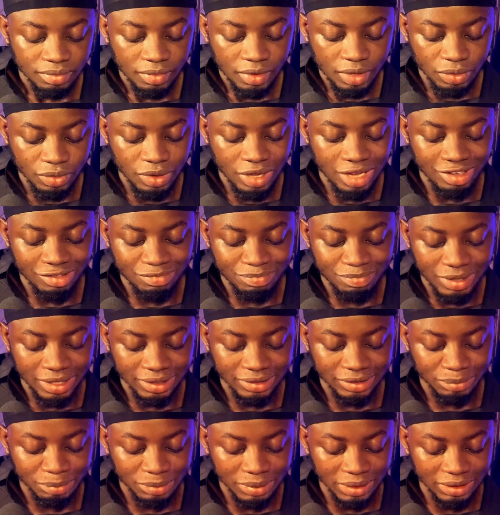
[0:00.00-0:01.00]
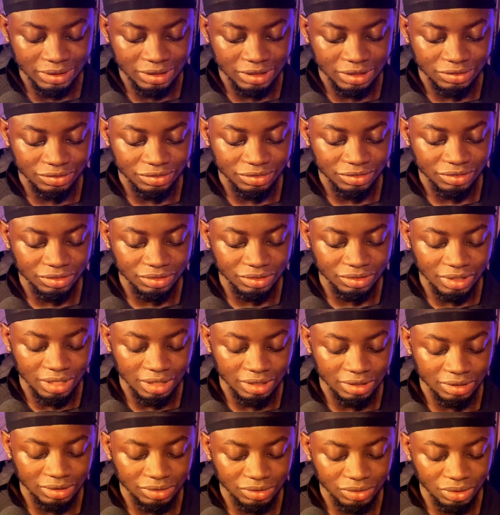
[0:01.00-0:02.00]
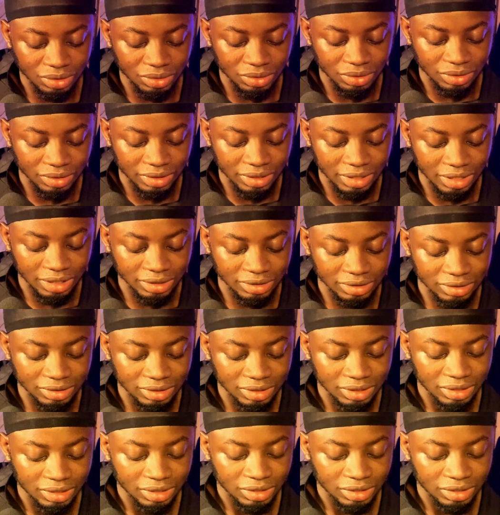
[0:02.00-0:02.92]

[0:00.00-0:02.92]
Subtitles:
we have perspective. You can turn your text.